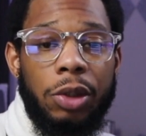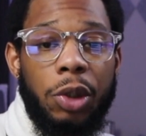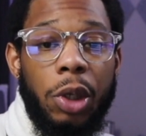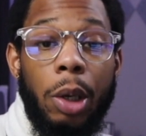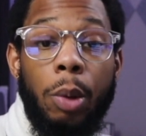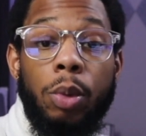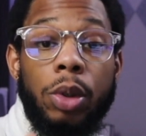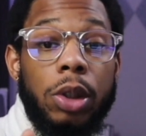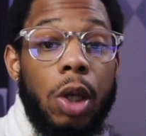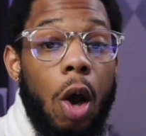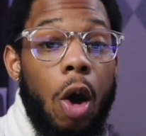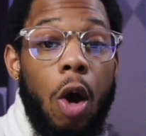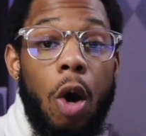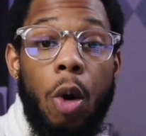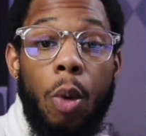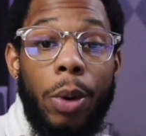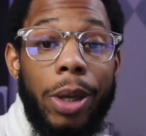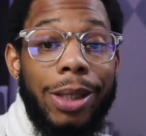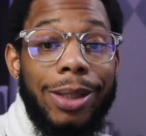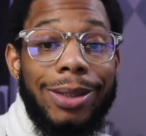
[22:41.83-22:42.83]
It was
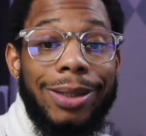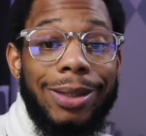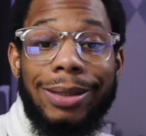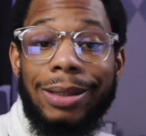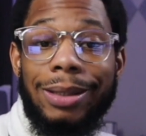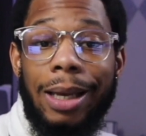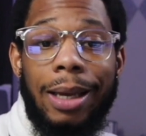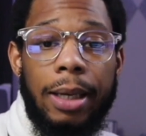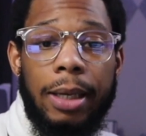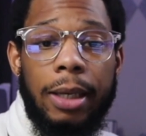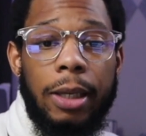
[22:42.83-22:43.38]
always the same.